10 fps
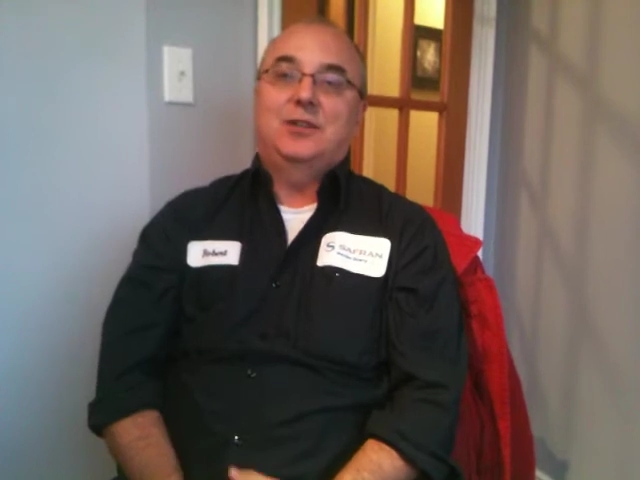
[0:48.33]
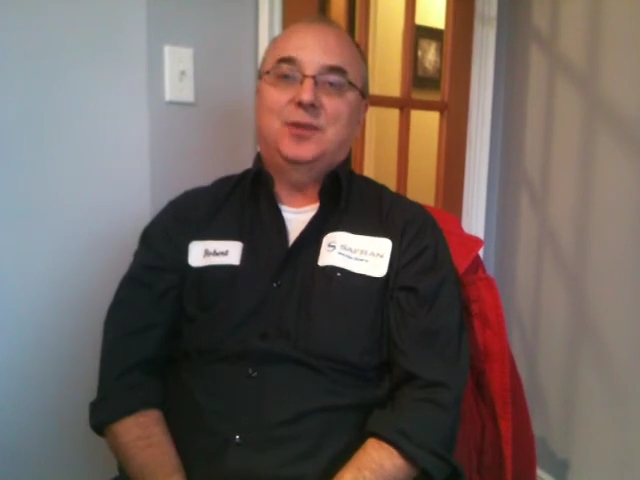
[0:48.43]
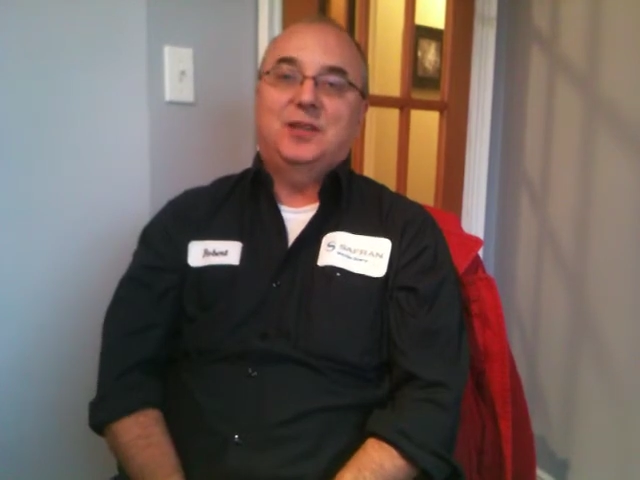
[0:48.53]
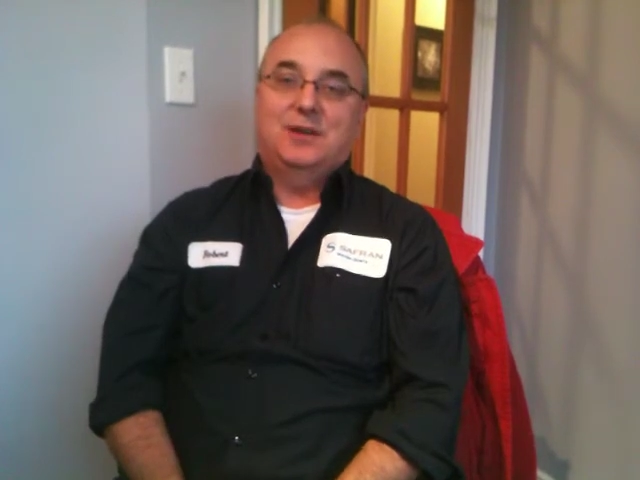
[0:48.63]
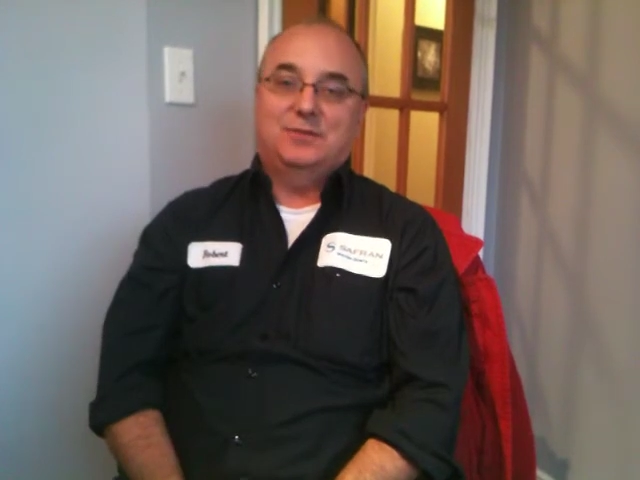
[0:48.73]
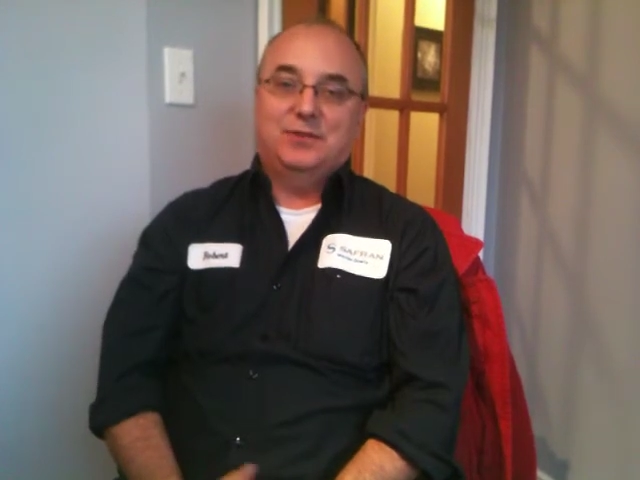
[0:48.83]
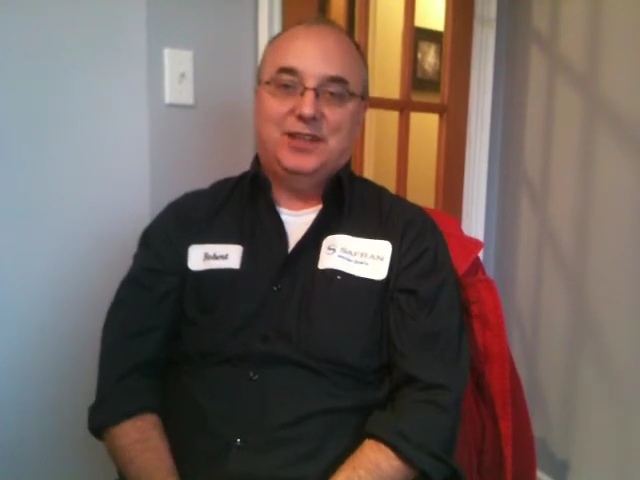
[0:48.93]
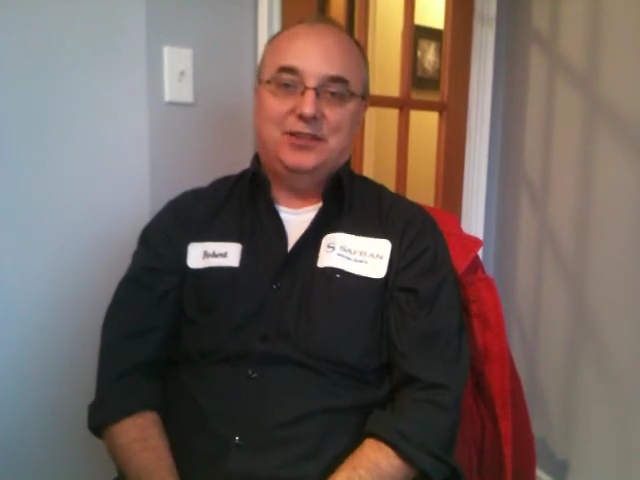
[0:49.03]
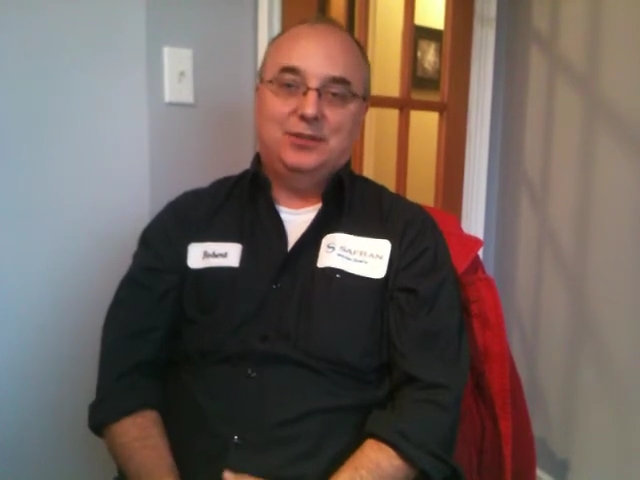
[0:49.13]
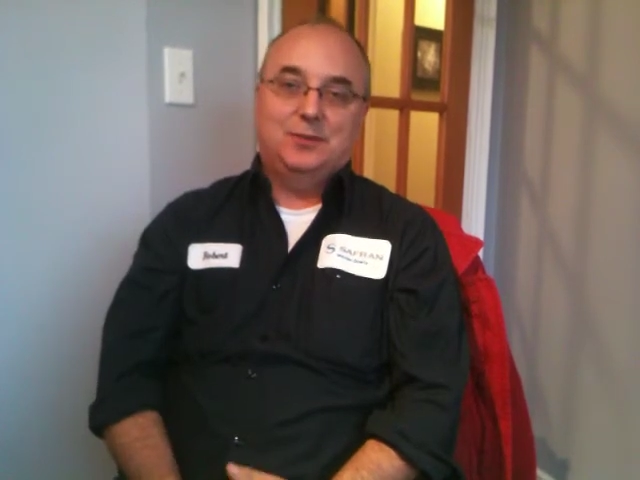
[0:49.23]
to be
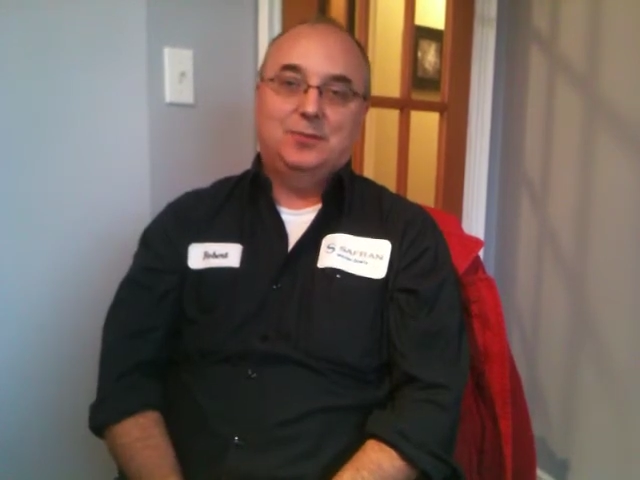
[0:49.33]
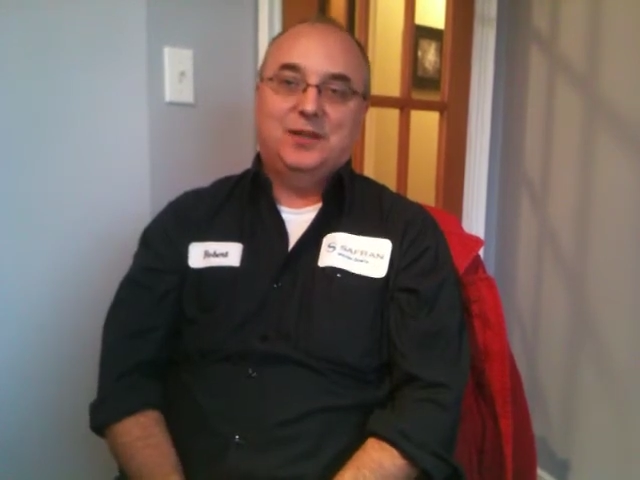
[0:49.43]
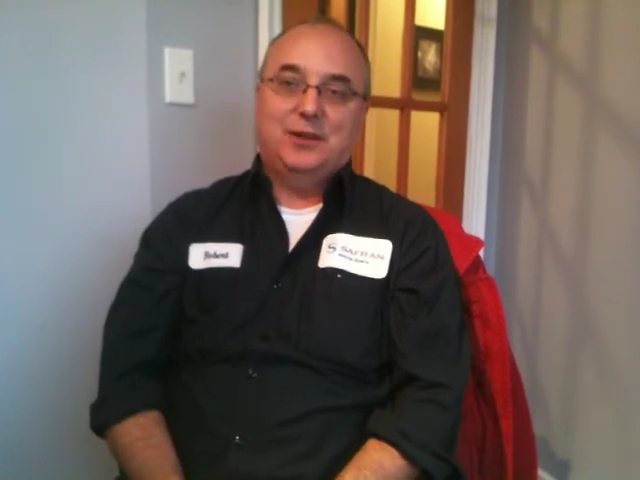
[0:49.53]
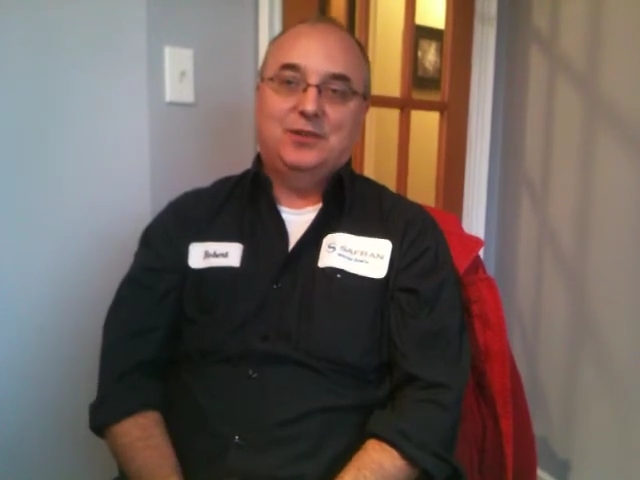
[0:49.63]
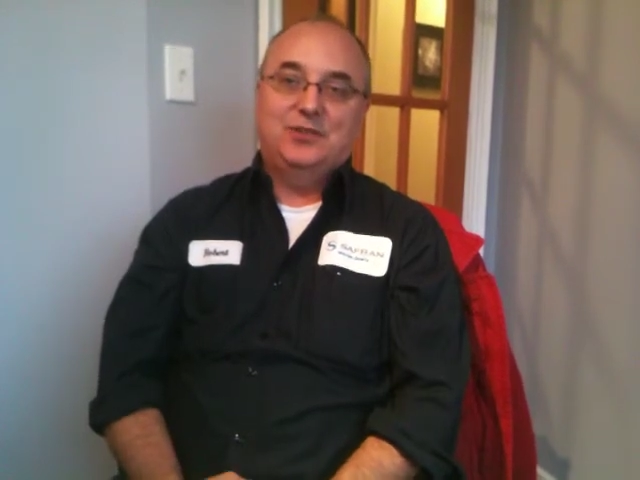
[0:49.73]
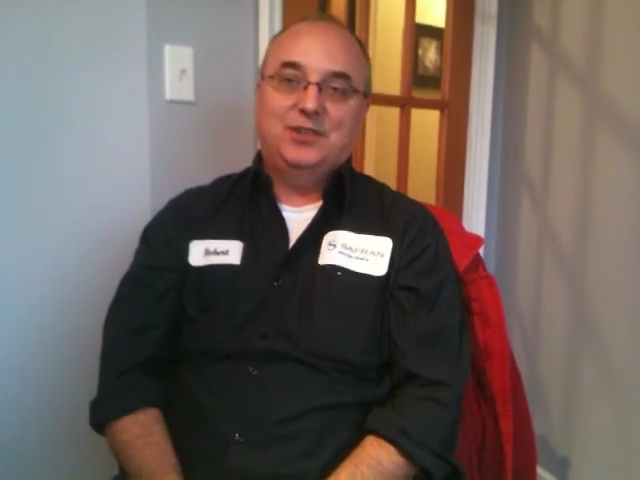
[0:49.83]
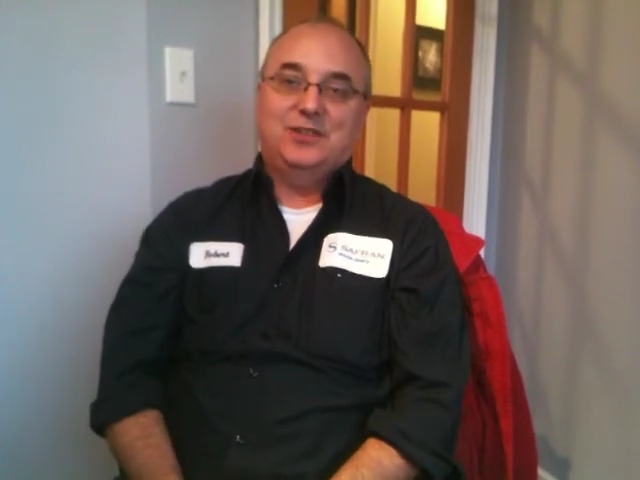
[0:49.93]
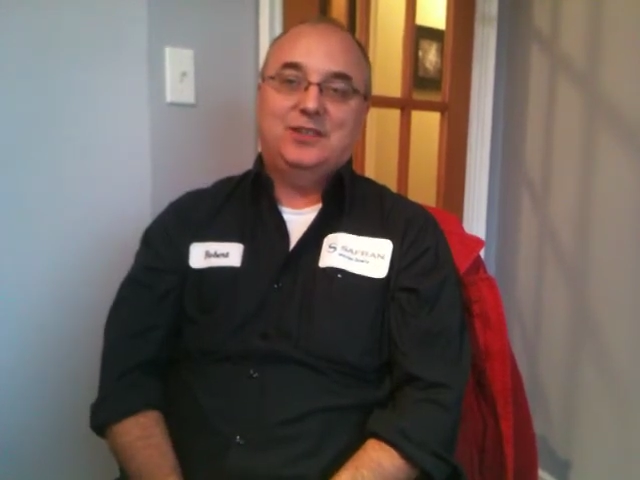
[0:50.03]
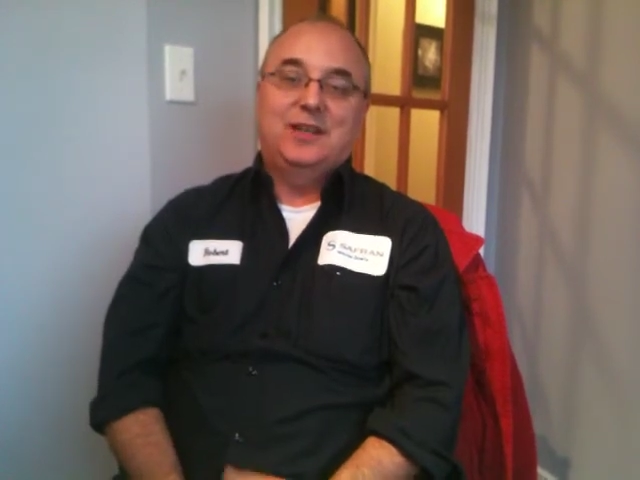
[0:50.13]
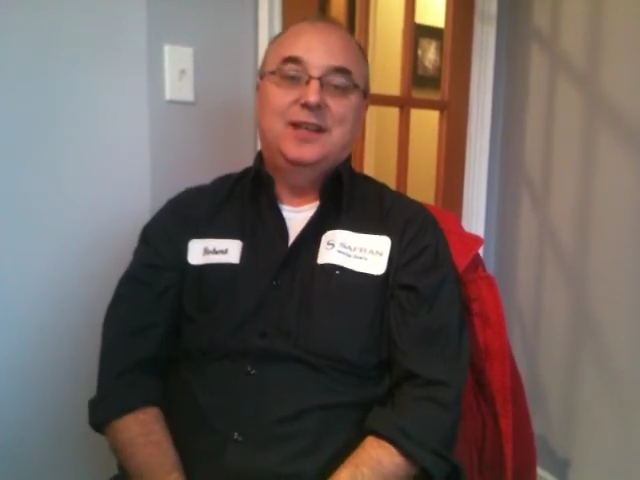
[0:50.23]
confrontational, but are
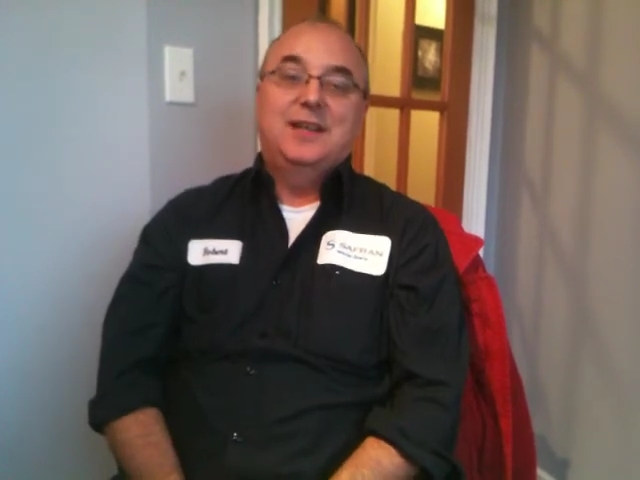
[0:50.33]
just